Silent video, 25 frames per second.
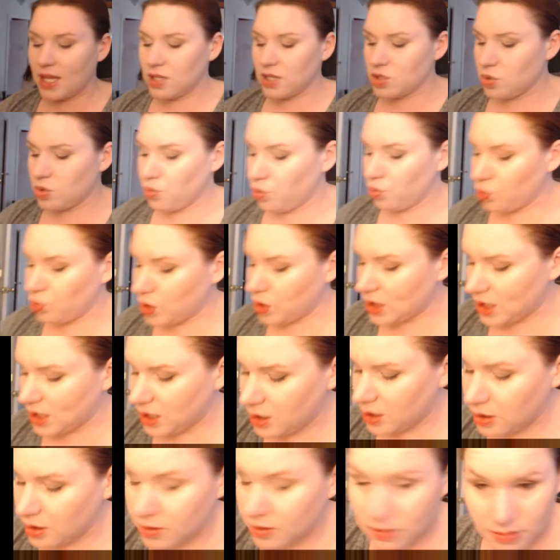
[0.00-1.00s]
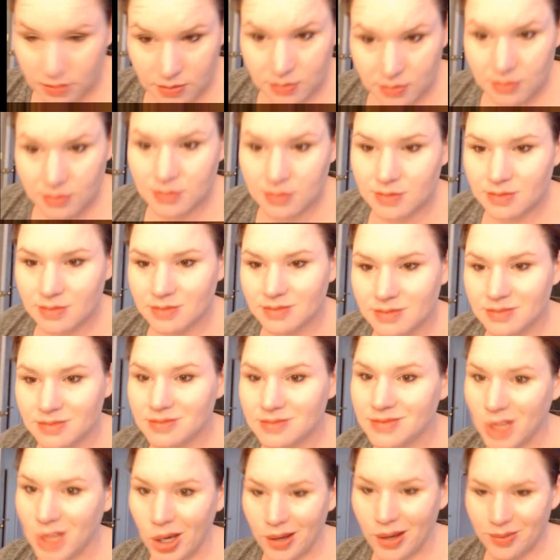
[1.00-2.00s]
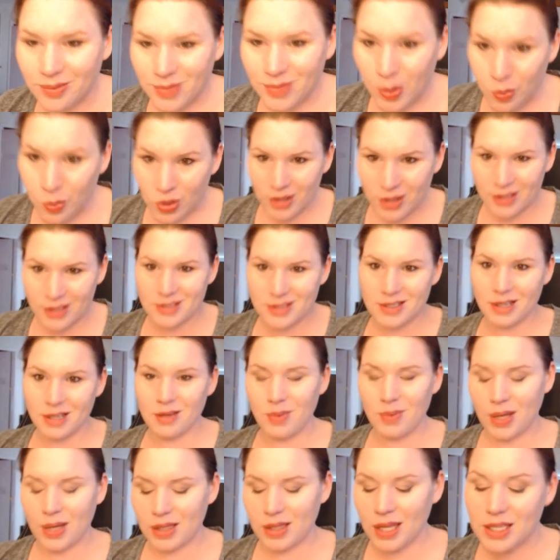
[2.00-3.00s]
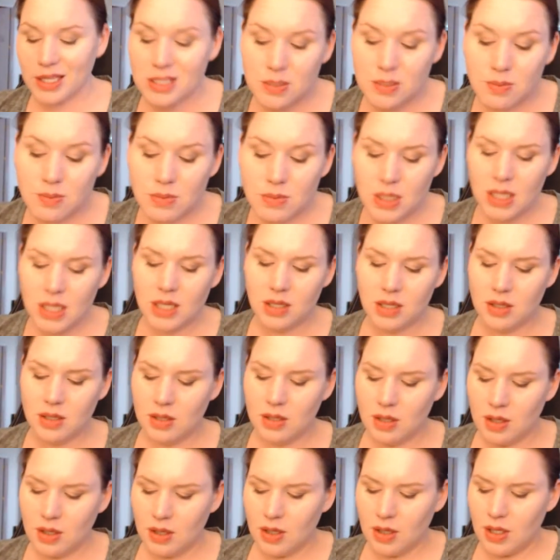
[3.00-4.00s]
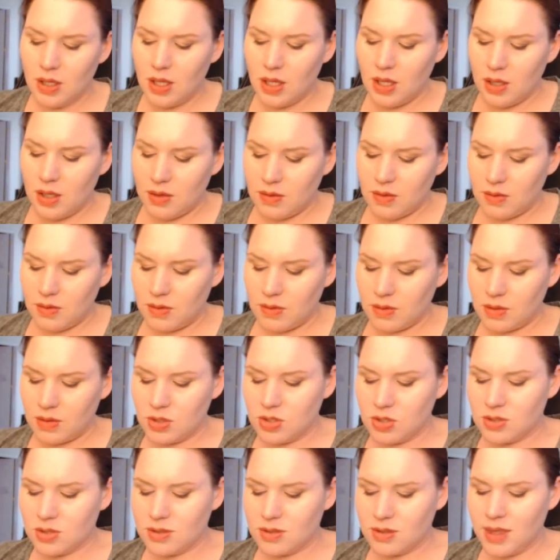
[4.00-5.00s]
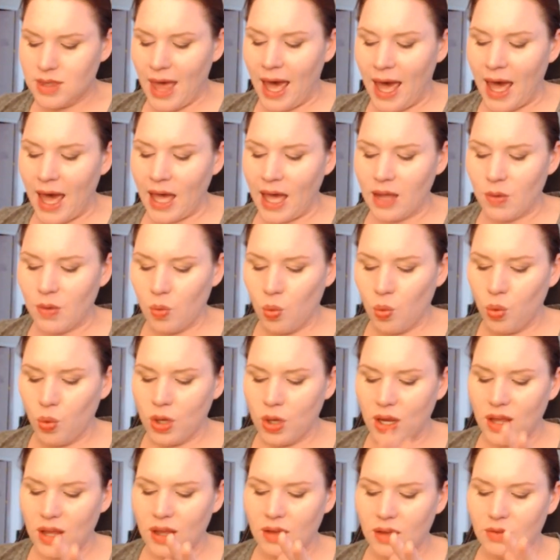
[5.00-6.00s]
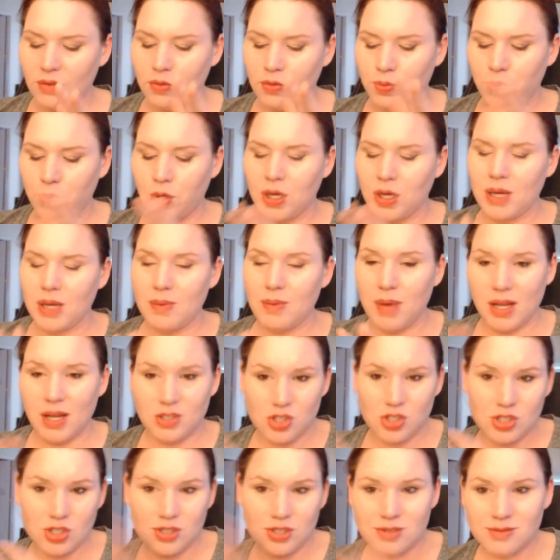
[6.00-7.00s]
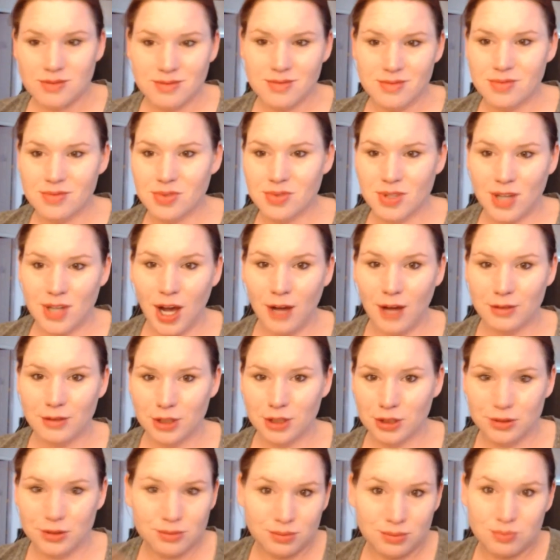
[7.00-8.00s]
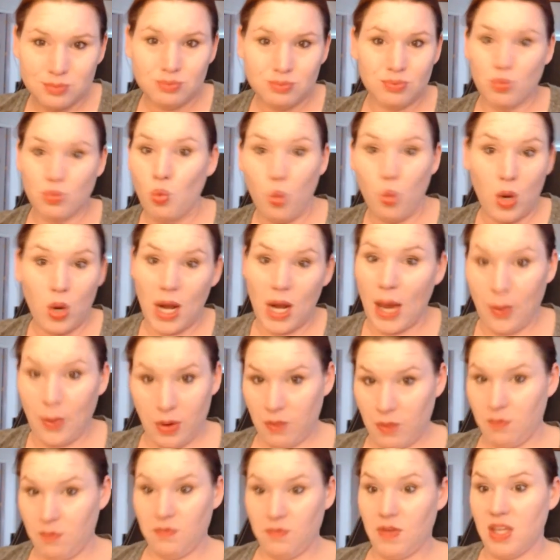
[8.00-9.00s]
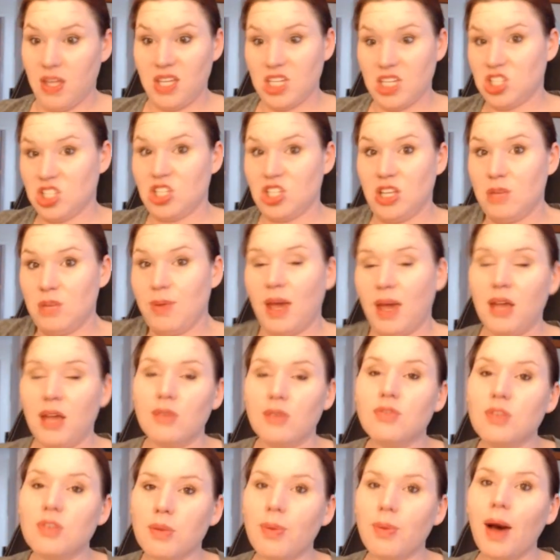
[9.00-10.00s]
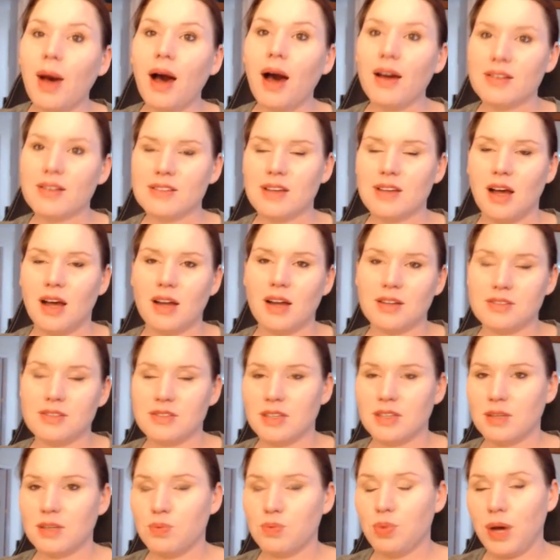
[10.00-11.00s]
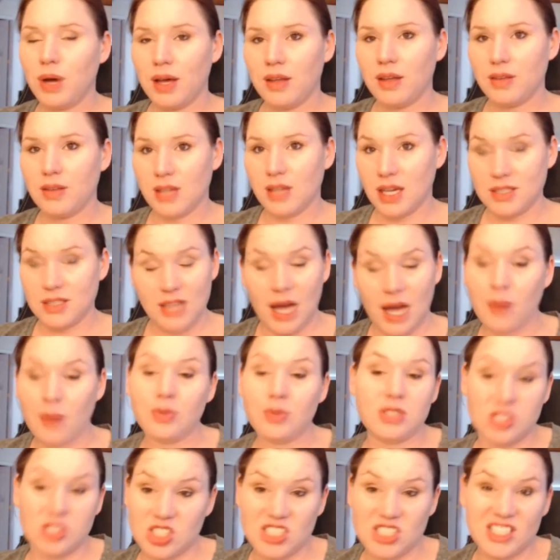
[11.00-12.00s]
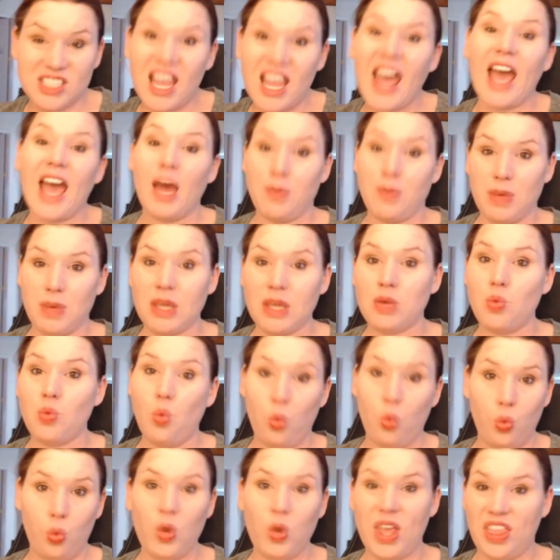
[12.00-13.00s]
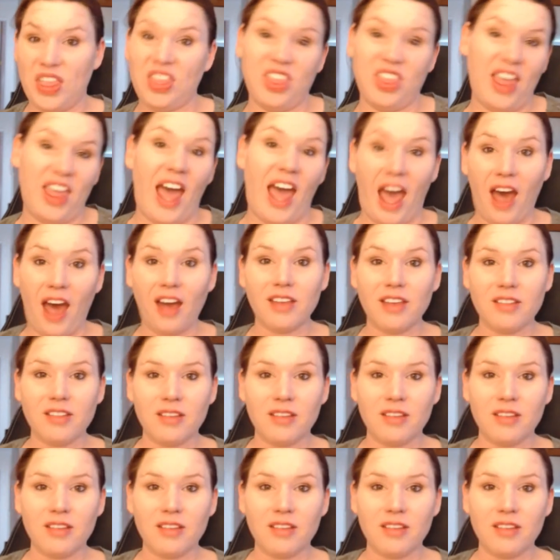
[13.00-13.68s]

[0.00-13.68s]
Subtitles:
is a really, yeah, I'm really excited about that. To me, that would have pretty much covered what I would have initially paid for the box, honestly, but because I was just happy with that.